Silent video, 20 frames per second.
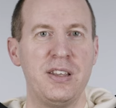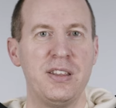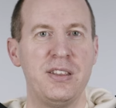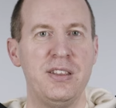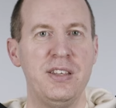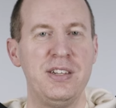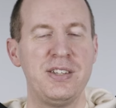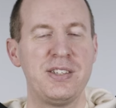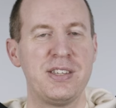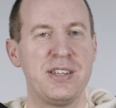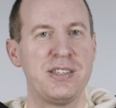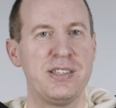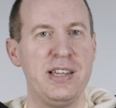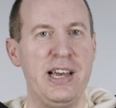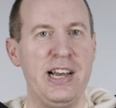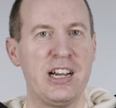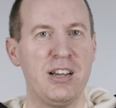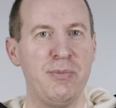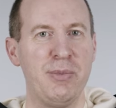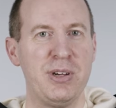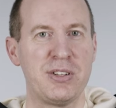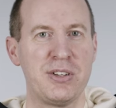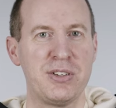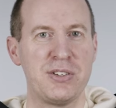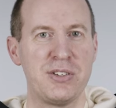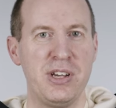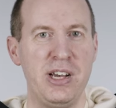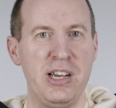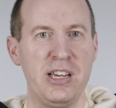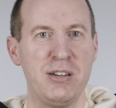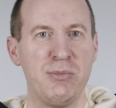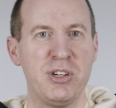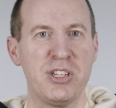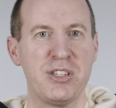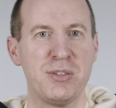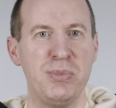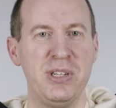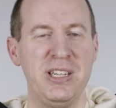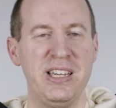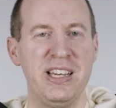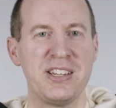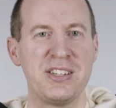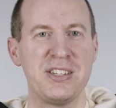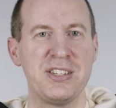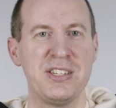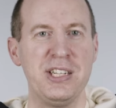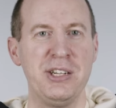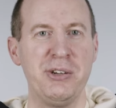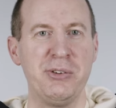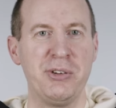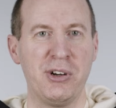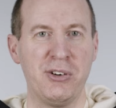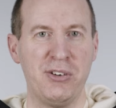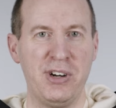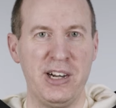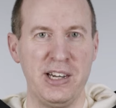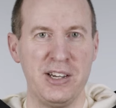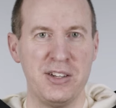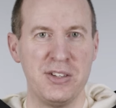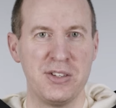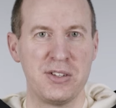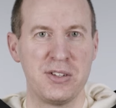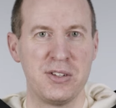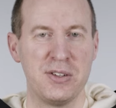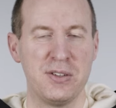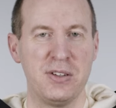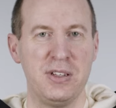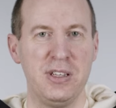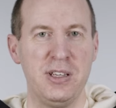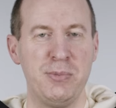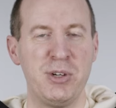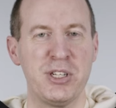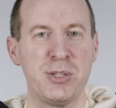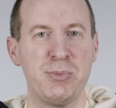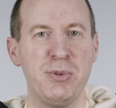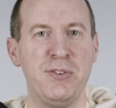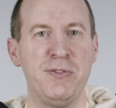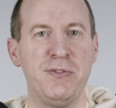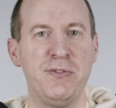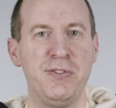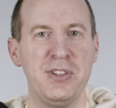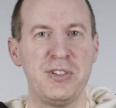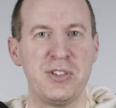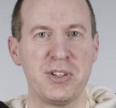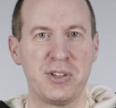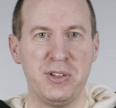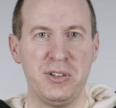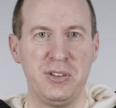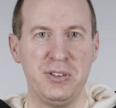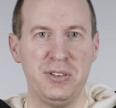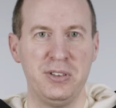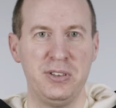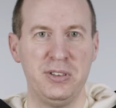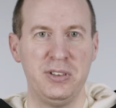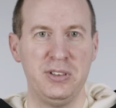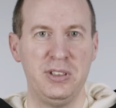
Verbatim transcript: This sacramental sign must be exteriorized, it must be physical.